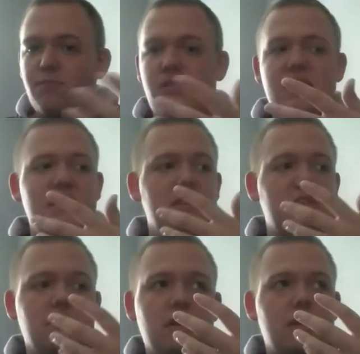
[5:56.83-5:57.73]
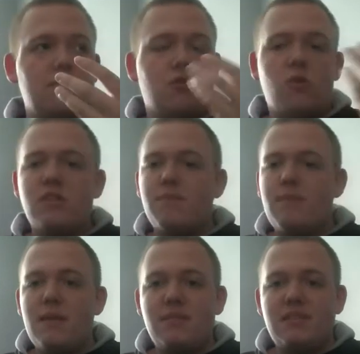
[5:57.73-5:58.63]
Please go in the
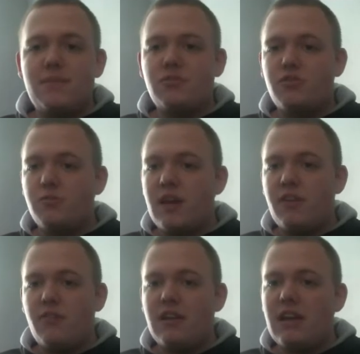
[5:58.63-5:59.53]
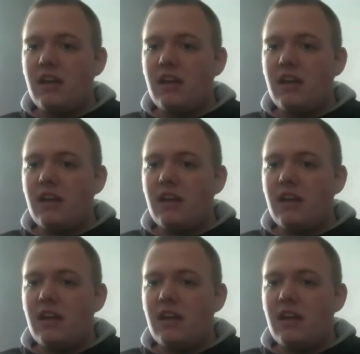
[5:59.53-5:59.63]
baby steps group that I created.